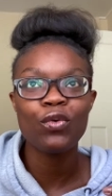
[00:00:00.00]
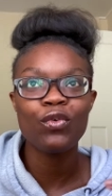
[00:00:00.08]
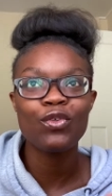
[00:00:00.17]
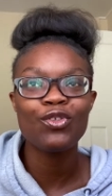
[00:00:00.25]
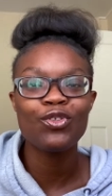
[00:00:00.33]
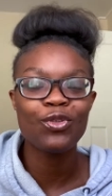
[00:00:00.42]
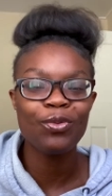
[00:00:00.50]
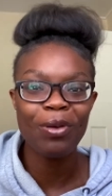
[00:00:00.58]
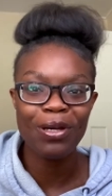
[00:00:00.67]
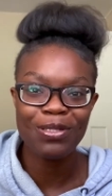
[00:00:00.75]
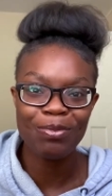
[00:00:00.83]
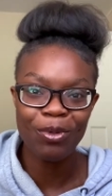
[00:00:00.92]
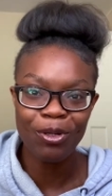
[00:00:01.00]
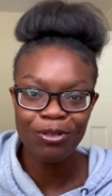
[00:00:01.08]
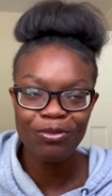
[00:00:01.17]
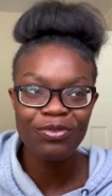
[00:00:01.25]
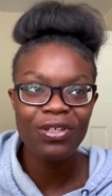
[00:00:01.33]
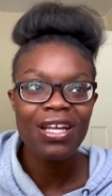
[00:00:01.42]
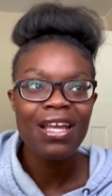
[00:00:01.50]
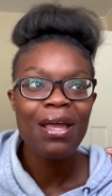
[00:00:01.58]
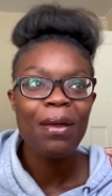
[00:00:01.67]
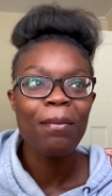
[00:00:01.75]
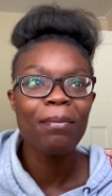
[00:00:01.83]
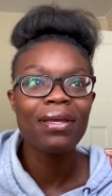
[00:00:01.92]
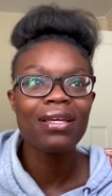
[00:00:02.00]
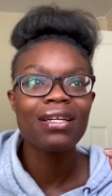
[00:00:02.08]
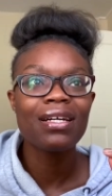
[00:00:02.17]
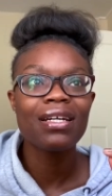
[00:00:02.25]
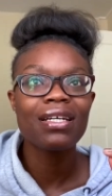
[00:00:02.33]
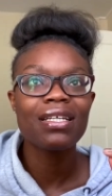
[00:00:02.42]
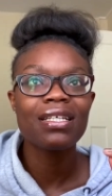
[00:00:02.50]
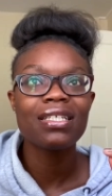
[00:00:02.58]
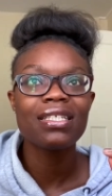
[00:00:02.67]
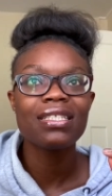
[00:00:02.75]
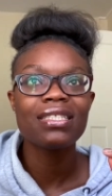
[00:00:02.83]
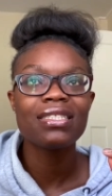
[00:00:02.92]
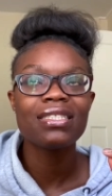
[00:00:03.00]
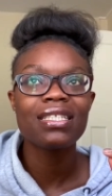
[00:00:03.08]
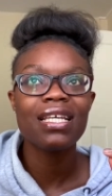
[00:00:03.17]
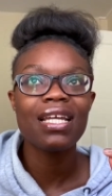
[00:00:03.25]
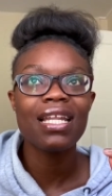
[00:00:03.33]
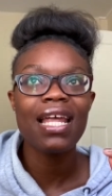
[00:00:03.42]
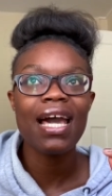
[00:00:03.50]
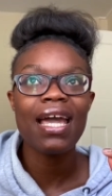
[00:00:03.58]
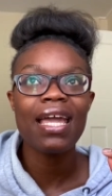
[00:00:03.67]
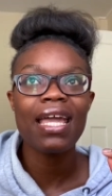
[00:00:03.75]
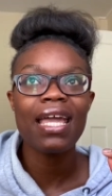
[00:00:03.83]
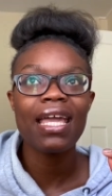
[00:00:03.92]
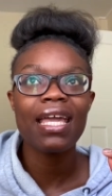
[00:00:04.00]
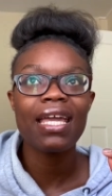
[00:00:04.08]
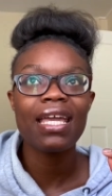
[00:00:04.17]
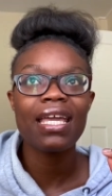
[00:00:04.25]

for the 2 past months because, like,